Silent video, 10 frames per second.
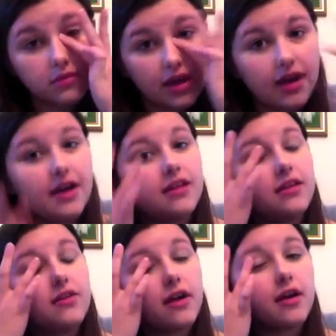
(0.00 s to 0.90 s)
I
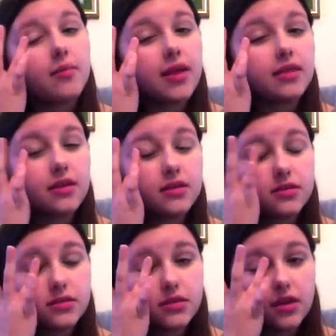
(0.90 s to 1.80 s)
highly recommend
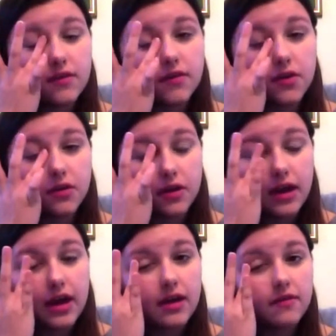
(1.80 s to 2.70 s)
this if you don't
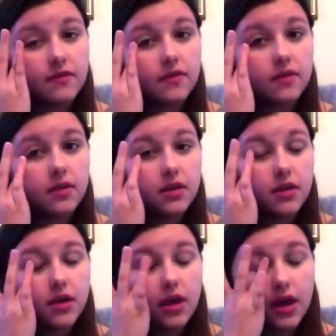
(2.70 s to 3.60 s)
have
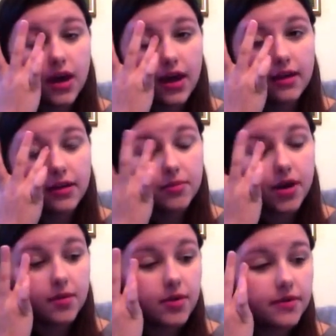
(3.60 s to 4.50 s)
an eyelid
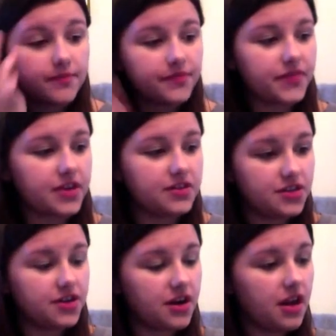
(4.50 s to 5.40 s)
primer because
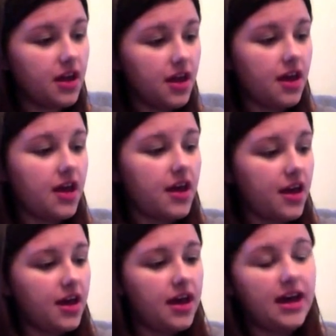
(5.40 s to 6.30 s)
your
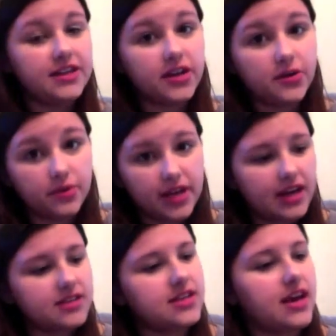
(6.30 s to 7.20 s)
eyeshadow will
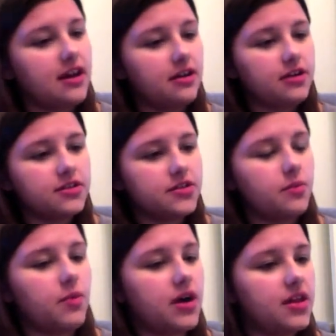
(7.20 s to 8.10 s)
not stick at all. So
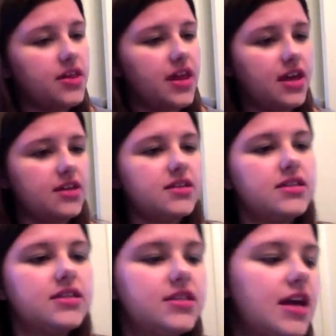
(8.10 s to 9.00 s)
while that
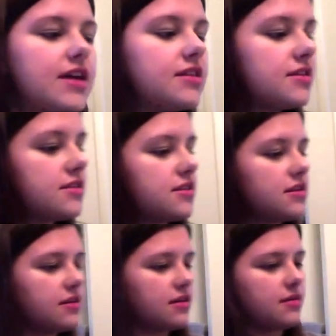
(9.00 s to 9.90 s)
sets,
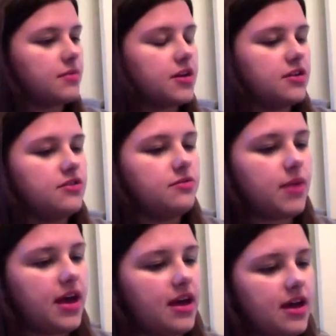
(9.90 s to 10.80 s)
I'm going to do
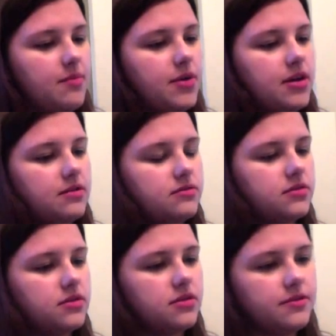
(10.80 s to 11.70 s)
my
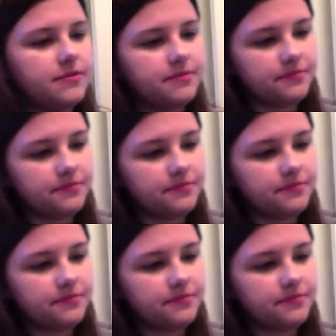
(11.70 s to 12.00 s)
eyebrows.